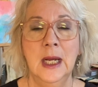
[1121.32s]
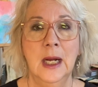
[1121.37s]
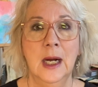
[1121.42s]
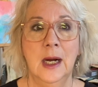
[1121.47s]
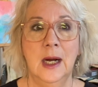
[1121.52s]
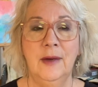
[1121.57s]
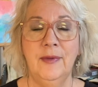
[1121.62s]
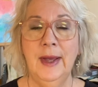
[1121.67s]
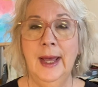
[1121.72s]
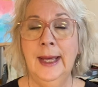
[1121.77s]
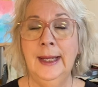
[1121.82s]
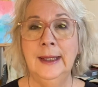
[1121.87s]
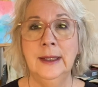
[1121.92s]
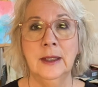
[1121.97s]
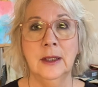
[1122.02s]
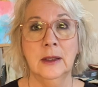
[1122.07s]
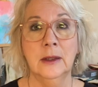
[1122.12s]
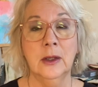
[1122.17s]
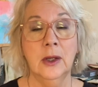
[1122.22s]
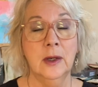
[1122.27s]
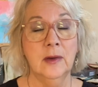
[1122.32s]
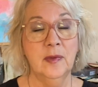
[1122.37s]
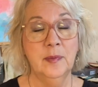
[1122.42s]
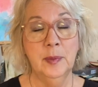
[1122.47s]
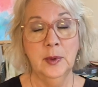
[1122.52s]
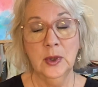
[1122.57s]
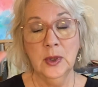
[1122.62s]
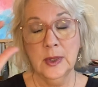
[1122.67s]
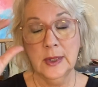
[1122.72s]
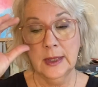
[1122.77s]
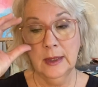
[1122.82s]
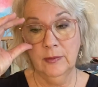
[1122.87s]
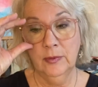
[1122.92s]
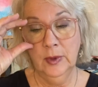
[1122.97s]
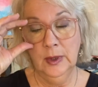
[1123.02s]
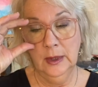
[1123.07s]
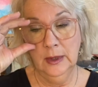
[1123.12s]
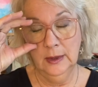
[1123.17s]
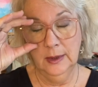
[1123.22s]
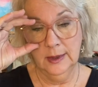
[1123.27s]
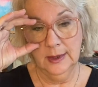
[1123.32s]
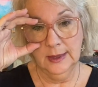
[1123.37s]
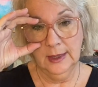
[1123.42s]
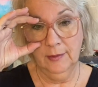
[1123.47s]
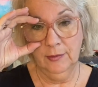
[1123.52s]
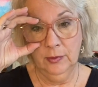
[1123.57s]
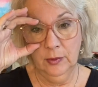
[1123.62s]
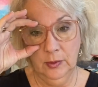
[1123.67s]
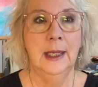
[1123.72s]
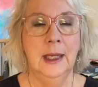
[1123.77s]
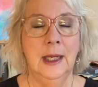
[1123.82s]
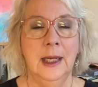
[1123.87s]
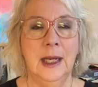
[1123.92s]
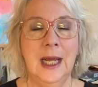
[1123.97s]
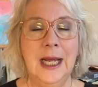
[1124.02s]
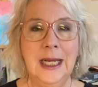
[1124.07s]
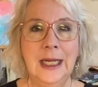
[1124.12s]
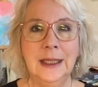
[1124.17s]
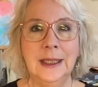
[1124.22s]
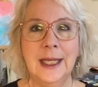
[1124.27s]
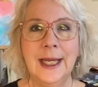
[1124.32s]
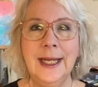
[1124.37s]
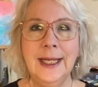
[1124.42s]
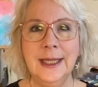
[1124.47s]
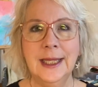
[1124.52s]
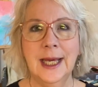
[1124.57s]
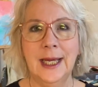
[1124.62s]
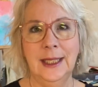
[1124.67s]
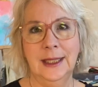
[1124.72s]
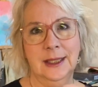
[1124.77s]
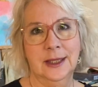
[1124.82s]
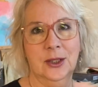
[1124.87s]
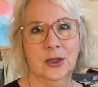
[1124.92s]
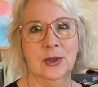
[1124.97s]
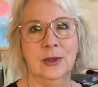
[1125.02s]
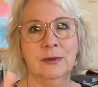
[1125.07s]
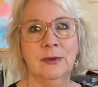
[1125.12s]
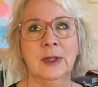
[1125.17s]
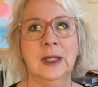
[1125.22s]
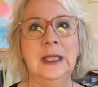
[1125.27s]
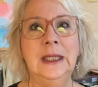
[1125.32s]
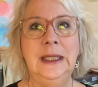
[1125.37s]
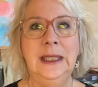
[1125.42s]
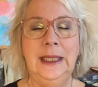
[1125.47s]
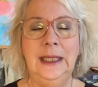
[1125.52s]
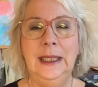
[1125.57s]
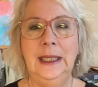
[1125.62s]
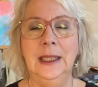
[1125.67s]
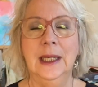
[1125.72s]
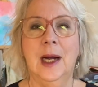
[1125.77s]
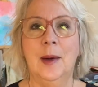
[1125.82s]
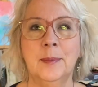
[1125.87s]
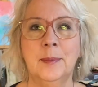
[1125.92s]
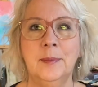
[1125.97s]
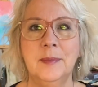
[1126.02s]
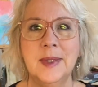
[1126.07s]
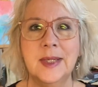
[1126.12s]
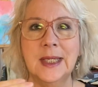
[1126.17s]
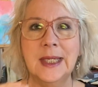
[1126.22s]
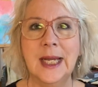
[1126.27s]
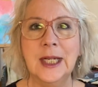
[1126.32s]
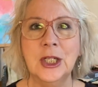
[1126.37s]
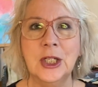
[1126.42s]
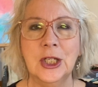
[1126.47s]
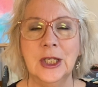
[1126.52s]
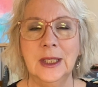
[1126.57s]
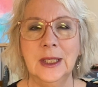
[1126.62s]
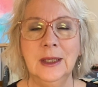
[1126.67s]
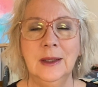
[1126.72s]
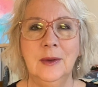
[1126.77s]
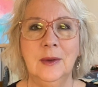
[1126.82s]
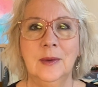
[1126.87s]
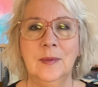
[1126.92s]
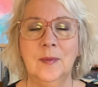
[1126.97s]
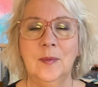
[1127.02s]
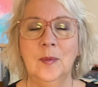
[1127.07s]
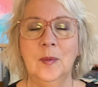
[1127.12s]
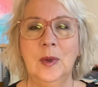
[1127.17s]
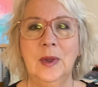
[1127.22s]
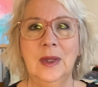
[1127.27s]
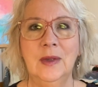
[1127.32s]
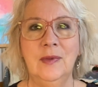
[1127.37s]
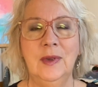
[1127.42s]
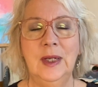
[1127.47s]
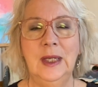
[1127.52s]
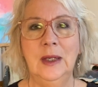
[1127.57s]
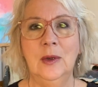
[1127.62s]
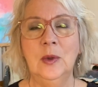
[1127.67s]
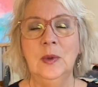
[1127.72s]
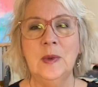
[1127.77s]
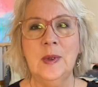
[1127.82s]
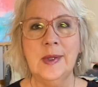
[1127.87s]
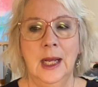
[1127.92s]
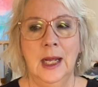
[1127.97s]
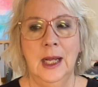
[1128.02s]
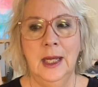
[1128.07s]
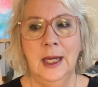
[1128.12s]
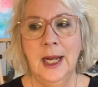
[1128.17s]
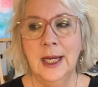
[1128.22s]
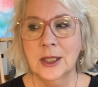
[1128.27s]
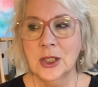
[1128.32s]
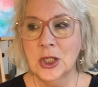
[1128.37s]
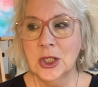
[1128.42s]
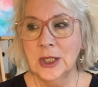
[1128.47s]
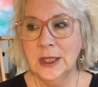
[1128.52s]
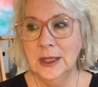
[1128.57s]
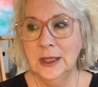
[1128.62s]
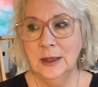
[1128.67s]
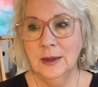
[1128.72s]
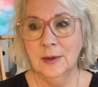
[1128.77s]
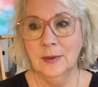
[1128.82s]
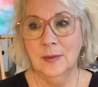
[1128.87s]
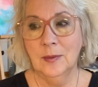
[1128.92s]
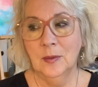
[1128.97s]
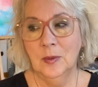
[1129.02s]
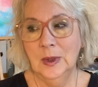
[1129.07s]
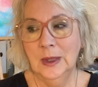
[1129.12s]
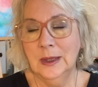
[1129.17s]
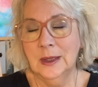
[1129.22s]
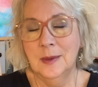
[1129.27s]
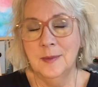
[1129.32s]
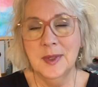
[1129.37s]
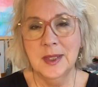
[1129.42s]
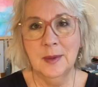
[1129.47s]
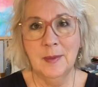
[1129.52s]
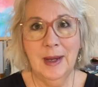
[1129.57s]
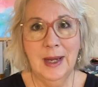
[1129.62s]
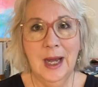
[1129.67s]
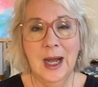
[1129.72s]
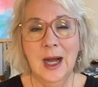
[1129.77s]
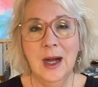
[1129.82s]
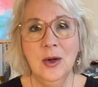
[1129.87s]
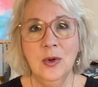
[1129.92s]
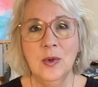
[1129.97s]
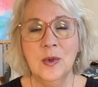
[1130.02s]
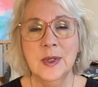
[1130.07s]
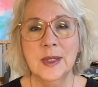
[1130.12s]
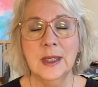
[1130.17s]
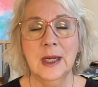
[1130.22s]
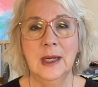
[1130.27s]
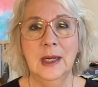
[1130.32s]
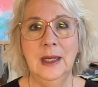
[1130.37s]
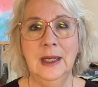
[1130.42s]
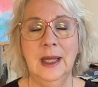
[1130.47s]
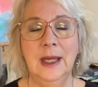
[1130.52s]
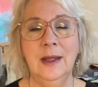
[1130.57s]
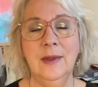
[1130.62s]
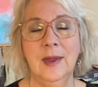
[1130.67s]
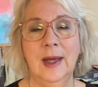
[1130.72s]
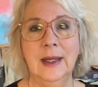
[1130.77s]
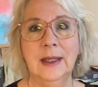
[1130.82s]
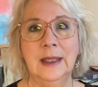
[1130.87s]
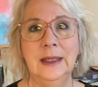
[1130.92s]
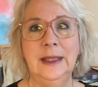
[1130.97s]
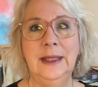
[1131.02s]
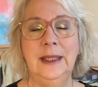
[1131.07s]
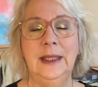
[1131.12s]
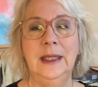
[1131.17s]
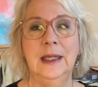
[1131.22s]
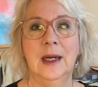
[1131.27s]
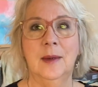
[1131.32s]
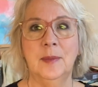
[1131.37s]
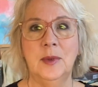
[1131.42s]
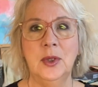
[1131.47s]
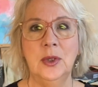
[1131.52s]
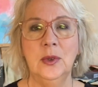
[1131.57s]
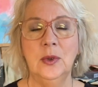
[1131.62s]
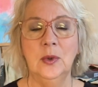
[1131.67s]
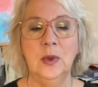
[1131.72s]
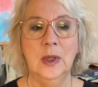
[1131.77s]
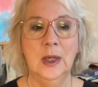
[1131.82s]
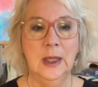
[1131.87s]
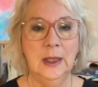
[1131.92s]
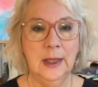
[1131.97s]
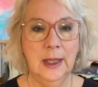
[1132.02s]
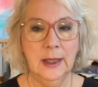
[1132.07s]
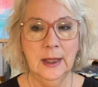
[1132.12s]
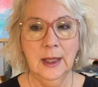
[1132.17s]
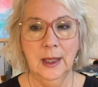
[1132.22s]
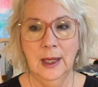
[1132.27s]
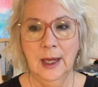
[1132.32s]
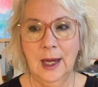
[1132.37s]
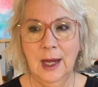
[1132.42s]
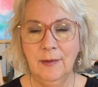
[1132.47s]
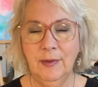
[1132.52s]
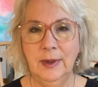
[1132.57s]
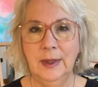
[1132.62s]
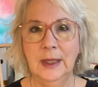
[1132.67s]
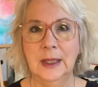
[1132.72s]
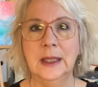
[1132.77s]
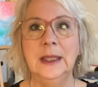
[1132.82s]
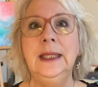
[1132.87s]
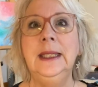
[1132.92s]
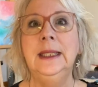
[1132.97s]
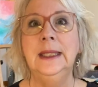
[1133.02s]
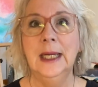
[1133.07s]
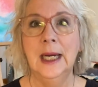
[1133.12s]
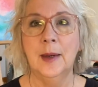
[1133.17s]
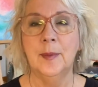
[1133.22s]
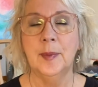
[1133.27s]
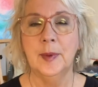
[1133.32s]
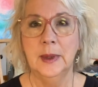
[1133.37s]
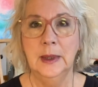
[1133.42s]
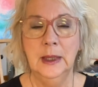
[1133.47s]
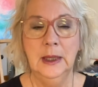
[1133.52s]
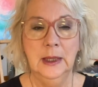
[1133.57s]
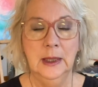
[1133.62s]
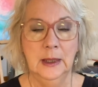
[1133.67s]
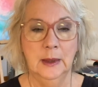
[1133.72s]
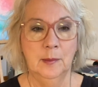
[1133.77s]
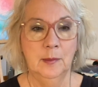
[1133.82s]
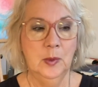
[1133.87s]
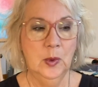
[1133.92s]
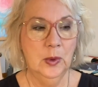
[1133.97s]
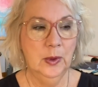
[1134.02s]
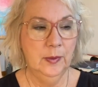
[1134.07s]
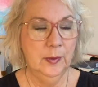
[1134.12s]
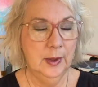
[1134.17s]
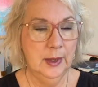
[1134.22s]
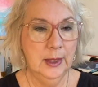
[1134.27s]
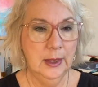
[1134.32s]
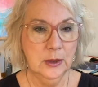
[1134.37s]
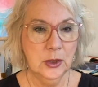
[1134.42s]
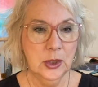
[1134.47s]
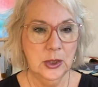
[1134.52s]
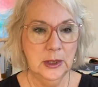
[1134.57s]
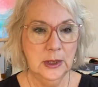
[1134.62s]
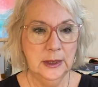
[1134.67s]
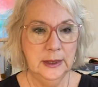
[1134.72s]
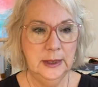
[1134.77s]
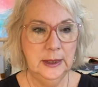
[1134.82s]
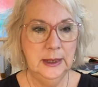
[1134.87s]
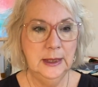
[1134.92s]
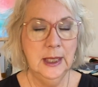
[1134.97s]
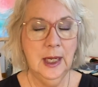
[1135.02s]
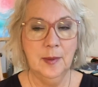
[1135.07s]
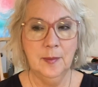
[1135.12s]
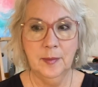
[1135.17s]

I've edited a lot of books. I've written several, and I like that sort of cleaning up session with the videos. And actually, when it comes to my house, I like that cleaning up too. I like having cleaned up more than actually cleaning up.